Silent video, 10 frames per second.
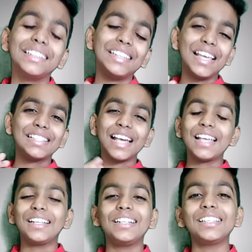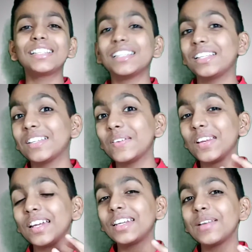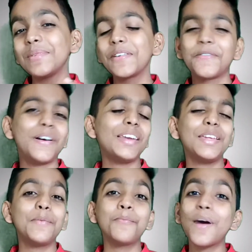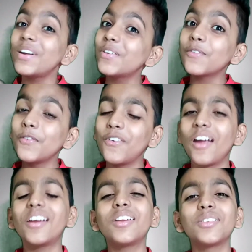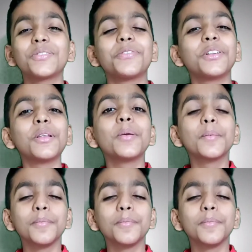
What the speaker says: Yes, guys, it is little bit funny but very useful.